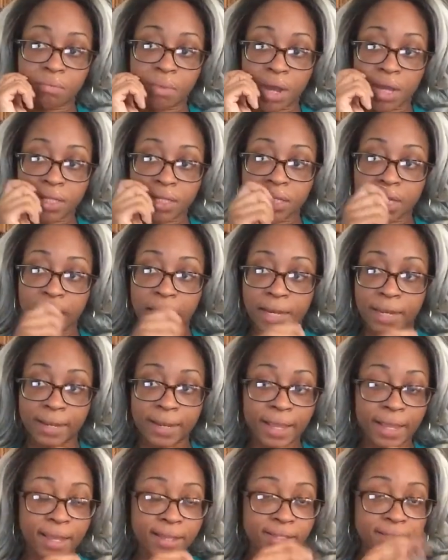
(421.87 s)

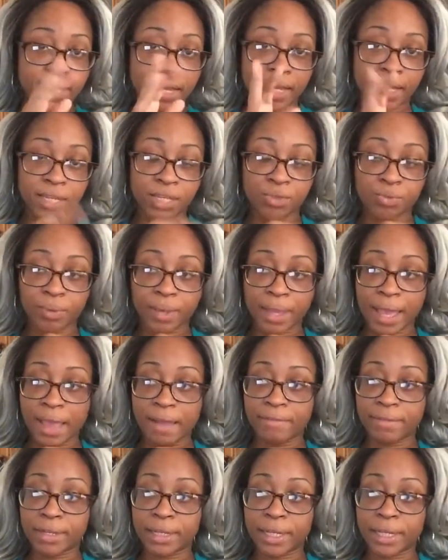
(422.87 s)
Montana, like I said, he's with
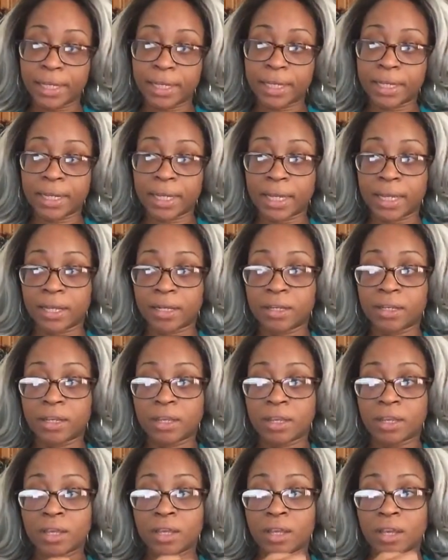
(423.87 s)
Evelyn, and
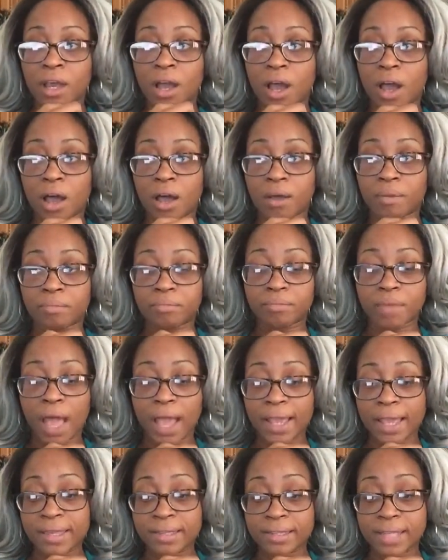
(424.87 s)

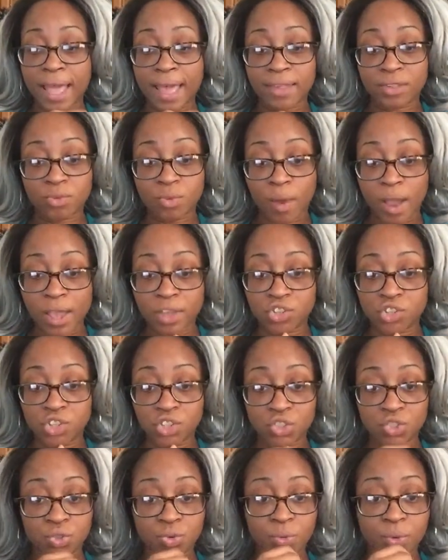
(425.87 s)
I guess that's why
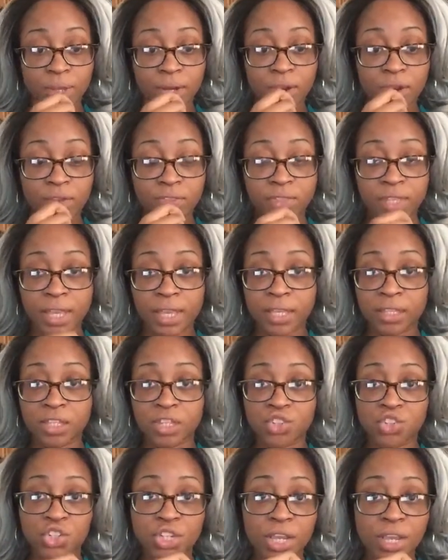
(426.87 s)
she's doing her thing in
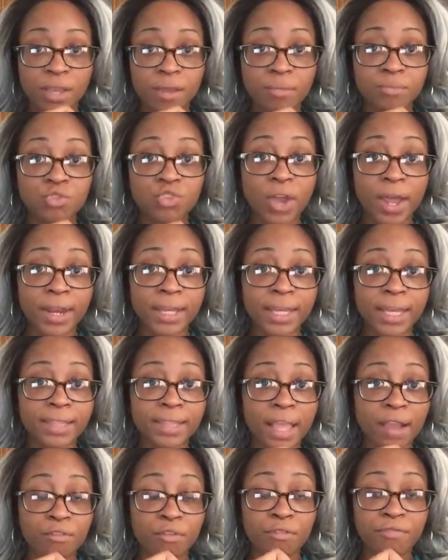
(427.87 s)
the gym, trying to
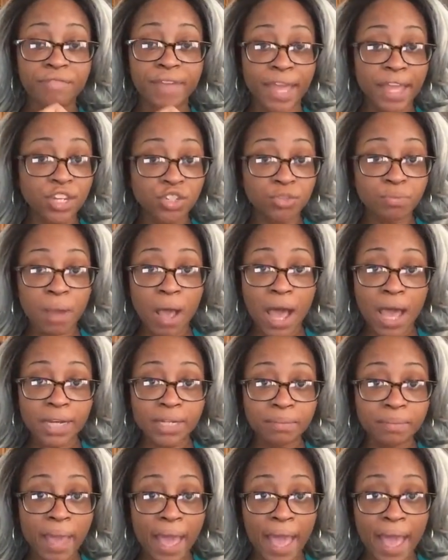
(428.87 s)
get that revenge
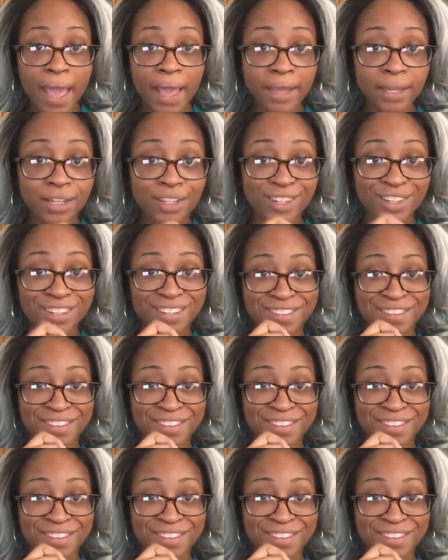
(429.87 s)
body back.